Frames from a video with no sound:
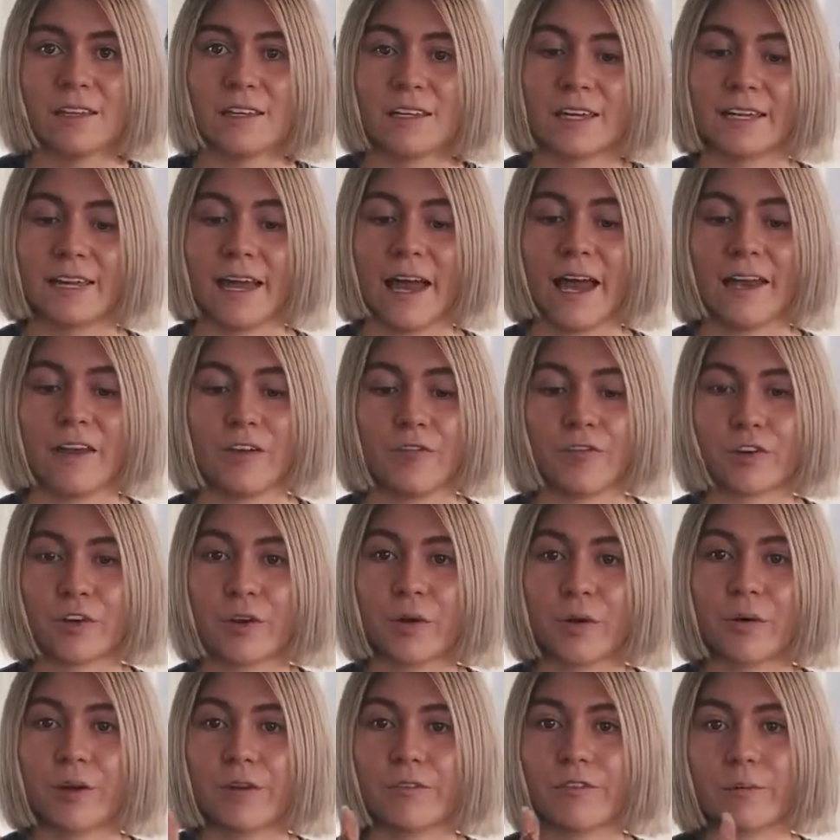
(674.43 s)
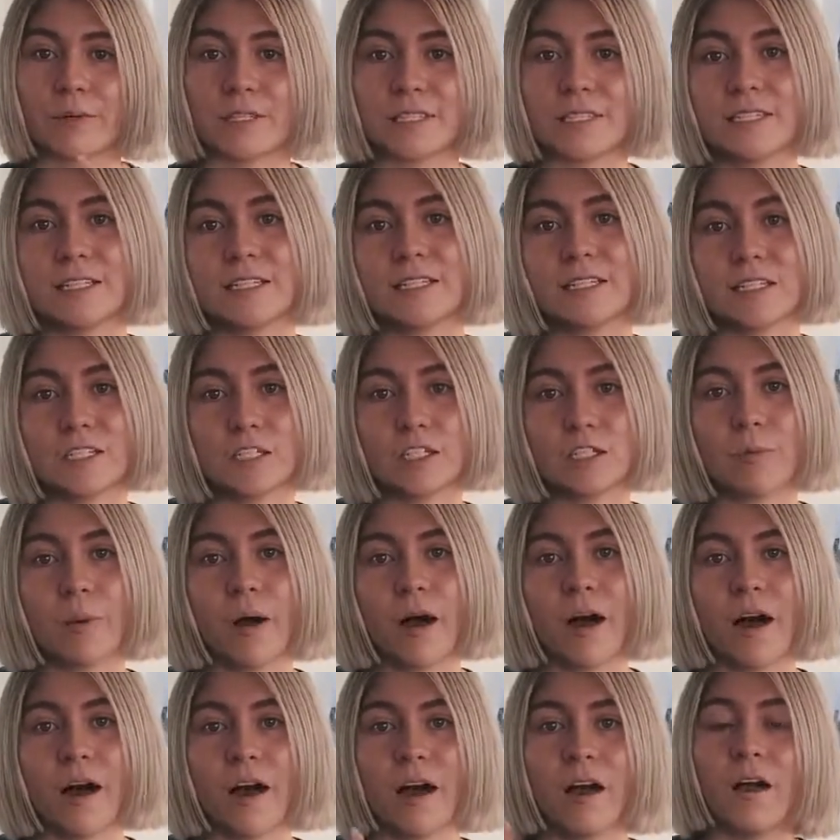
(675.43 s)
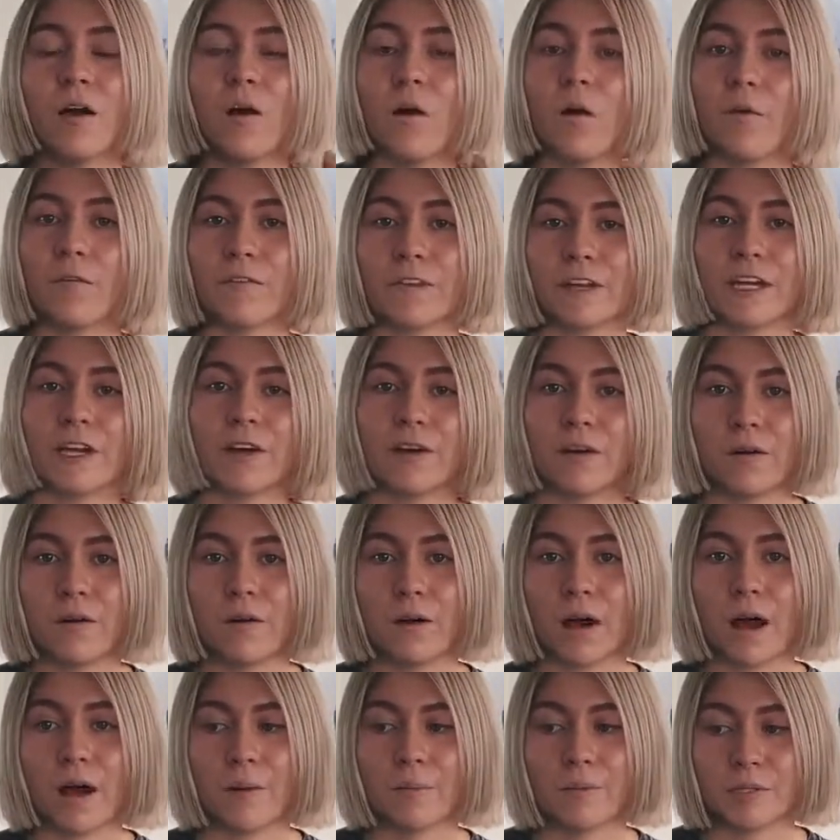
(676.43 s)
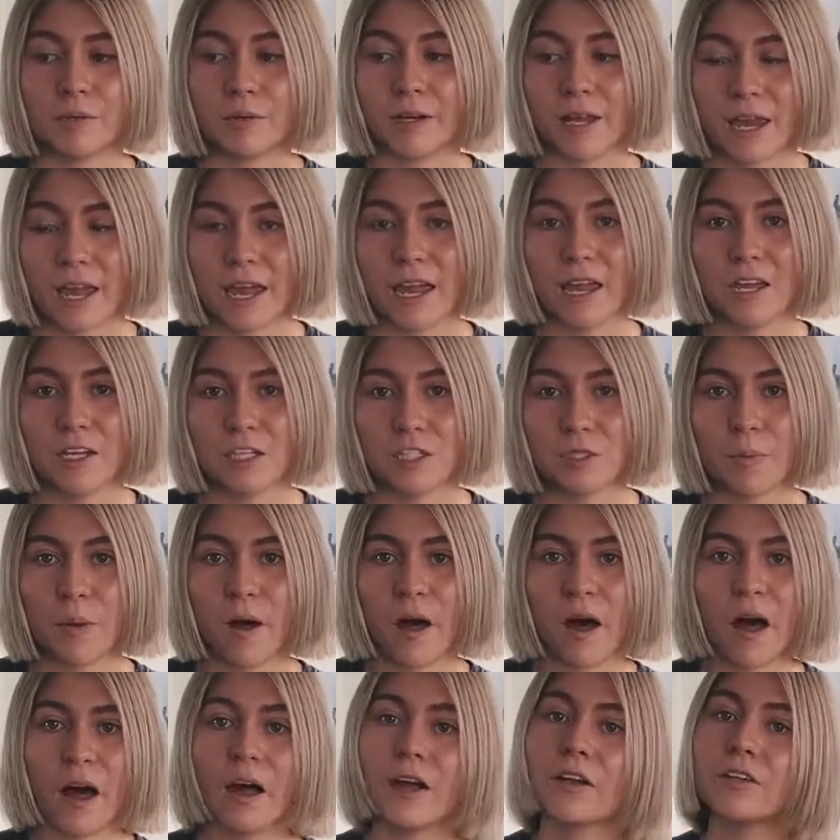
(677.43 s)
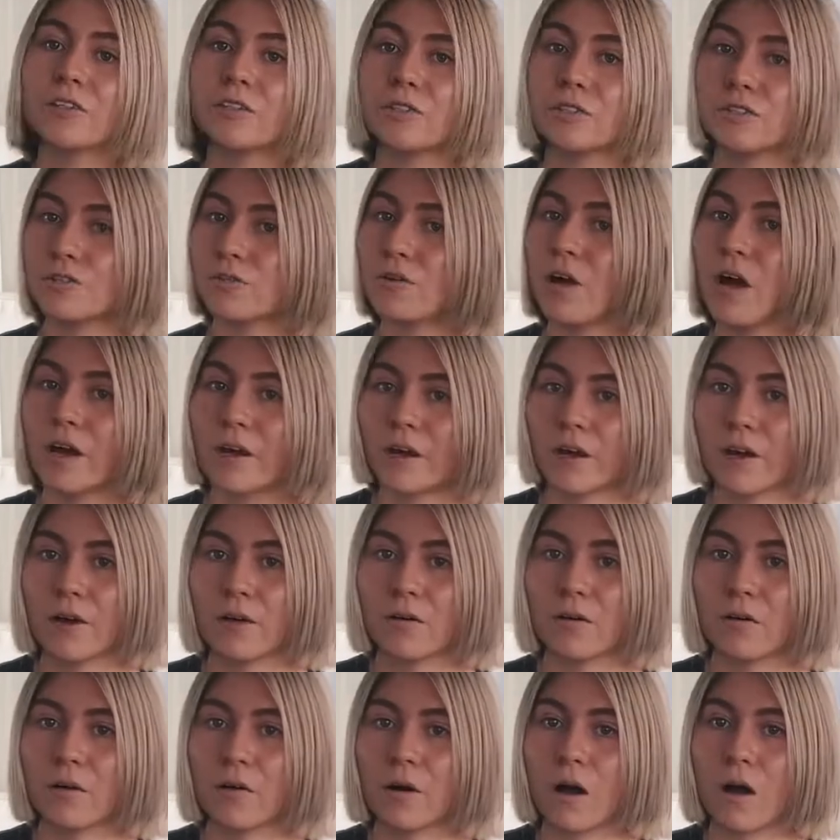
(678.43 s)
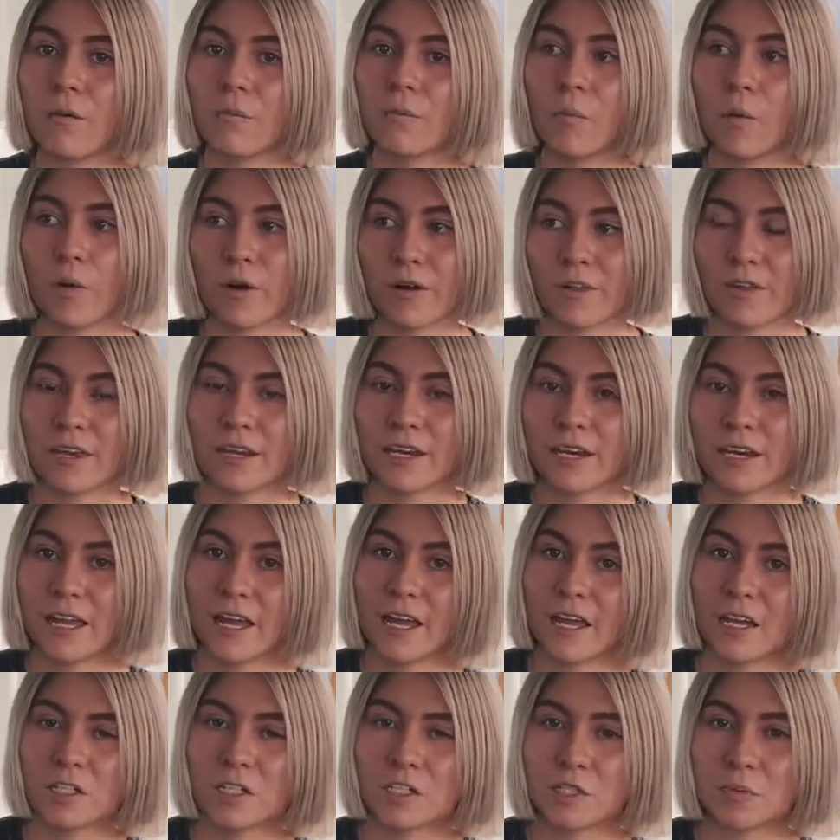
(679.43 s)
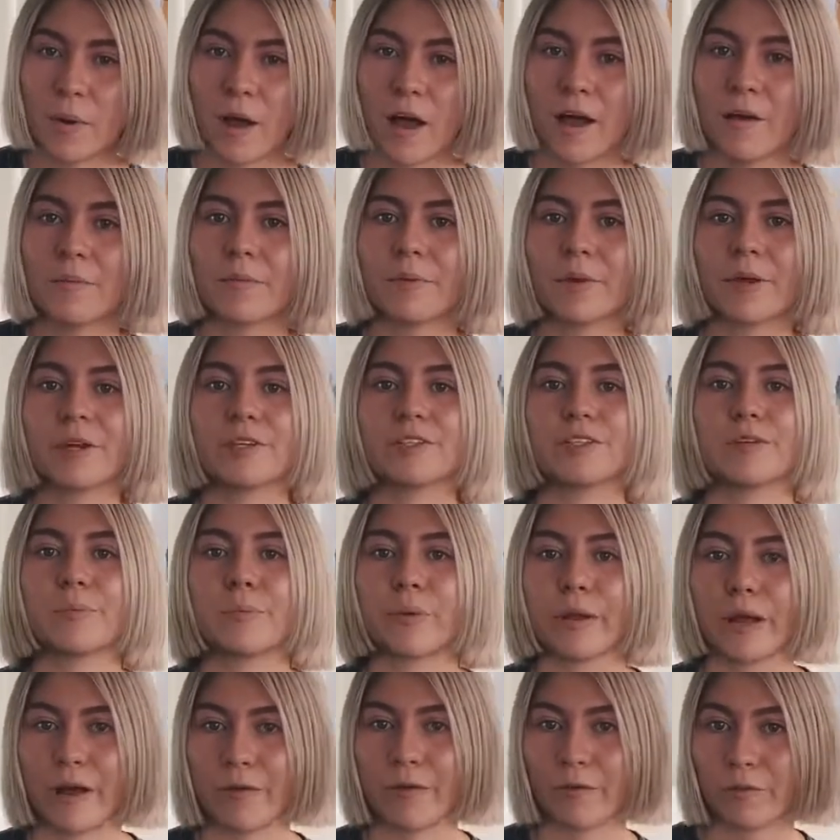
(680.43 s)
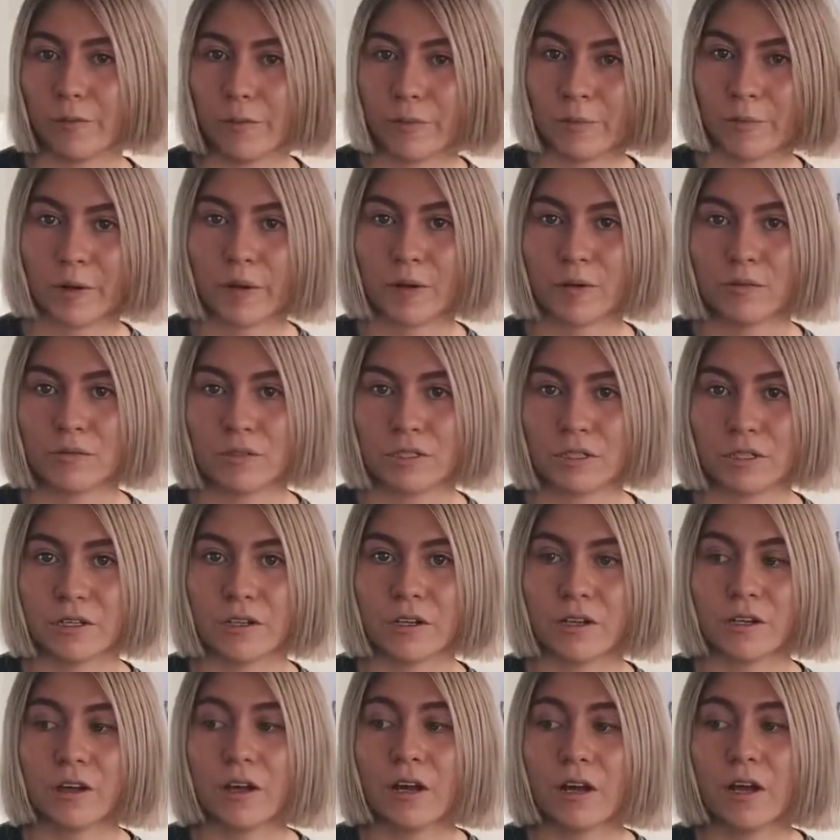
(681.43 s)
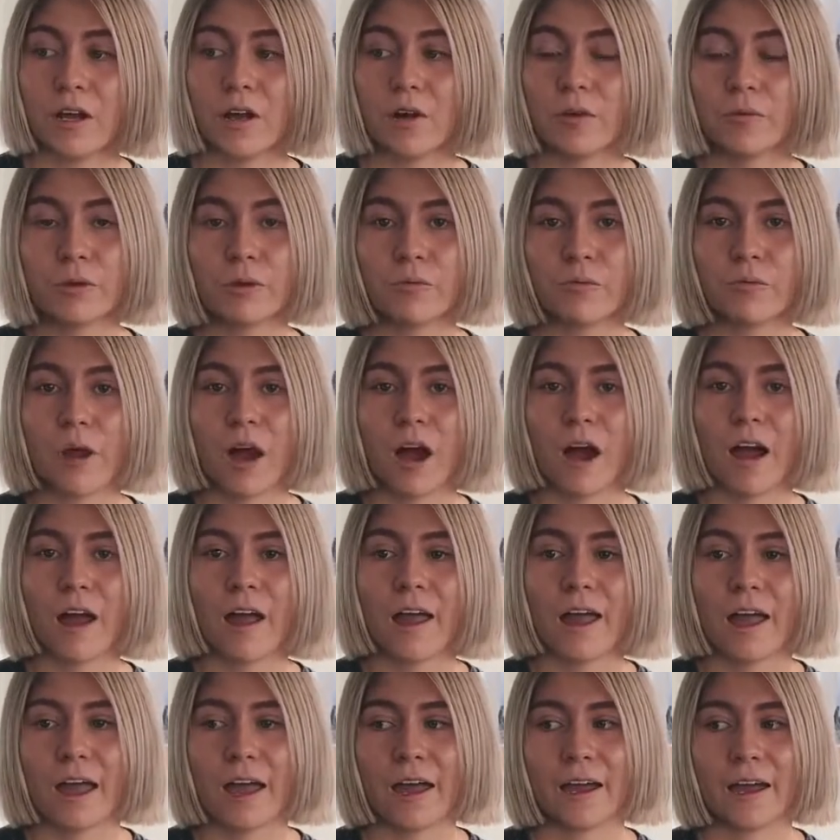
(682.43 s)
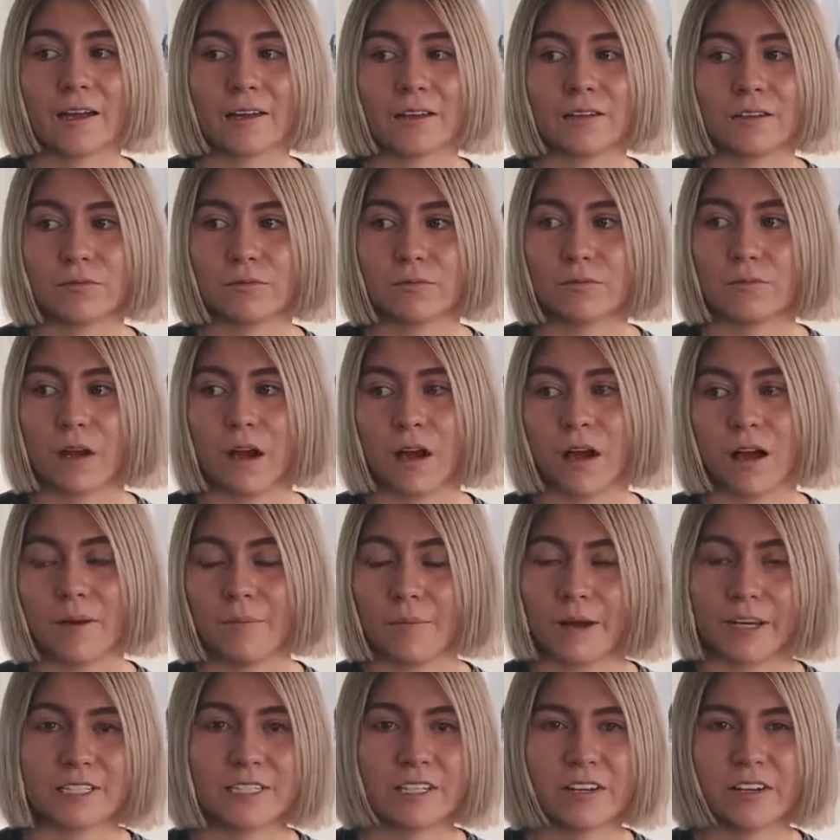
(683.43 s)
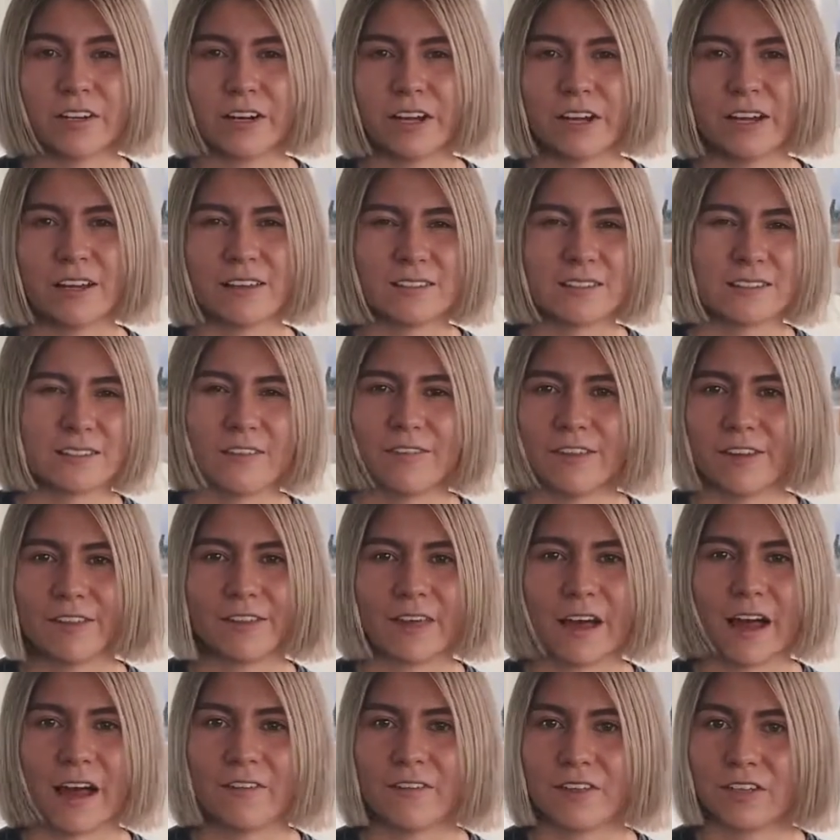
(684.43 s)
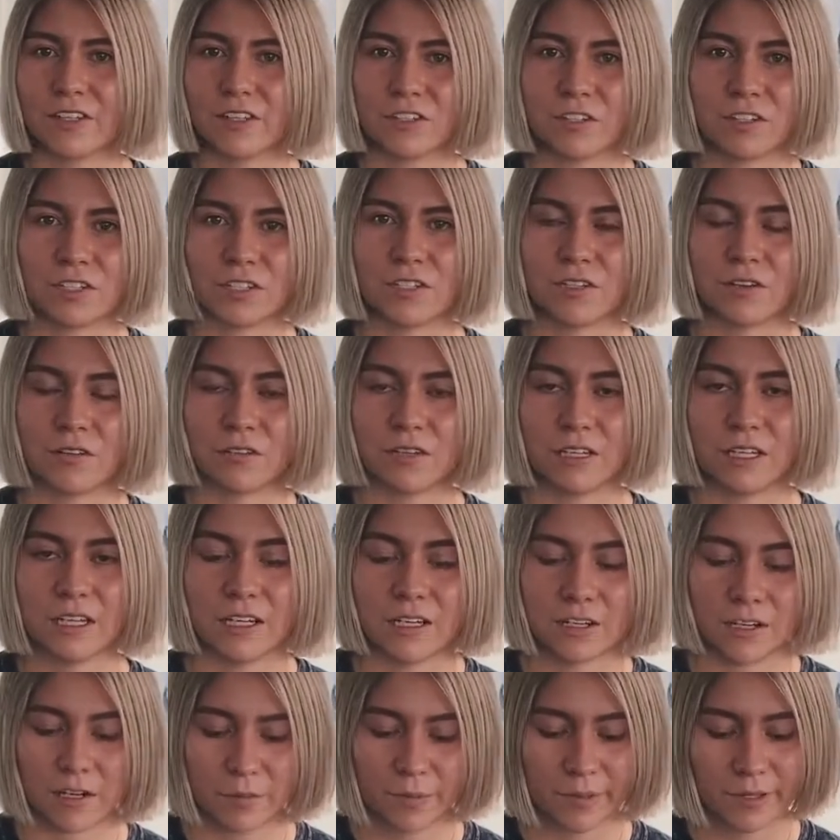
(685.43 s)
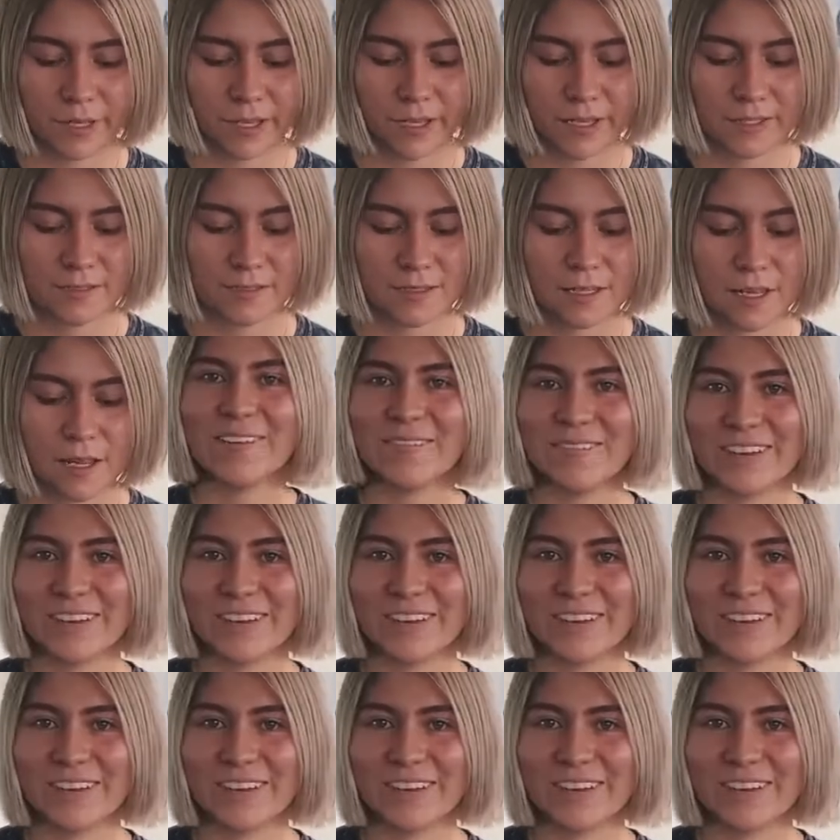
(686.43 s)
Again, if you're going from a 6-inch pot, only go up to an 8-inch pot. Do not go more than an 8-inch pot because your plant will be prone to root rot and bacteria, stuff like that that you just don't need in your plants.